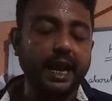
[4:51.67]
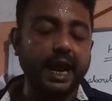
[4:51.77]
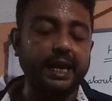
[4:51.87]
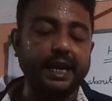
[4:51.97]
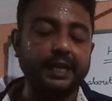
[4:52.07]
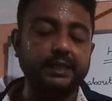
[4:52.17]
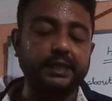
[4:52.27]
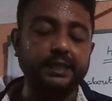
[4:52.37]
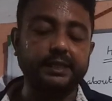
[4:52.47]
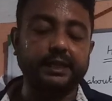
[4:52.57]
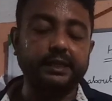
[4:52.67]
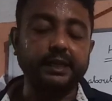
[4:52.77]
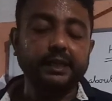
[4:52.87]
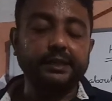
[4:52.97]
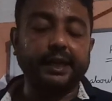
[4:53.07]
and as a result
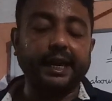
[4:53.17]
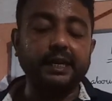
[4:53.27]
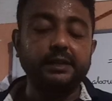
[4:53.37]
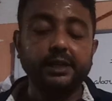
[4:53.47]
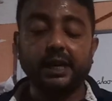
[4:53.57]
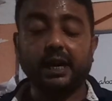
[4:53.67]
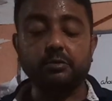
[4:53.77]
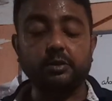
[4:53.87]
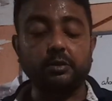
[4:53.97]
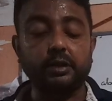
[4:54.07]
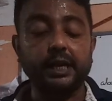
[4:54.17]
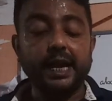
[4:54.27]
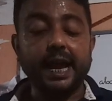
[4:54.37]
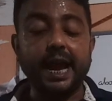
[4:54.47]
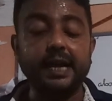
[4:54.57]
the entire household
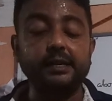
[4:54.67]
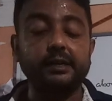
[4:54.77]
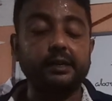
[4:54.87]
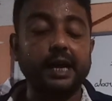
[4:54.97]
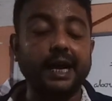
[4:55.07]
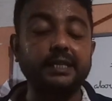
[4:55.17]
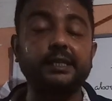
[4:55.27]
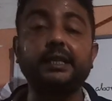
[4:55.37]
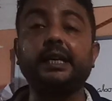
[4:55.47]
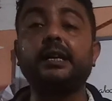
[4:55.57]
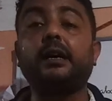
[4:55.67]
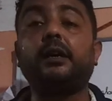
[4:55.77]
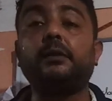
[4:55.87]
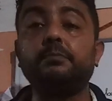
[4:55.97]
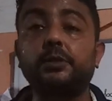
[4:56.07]
had risen in
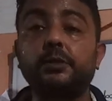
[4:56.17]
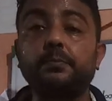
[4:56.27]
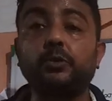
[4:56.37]
arms.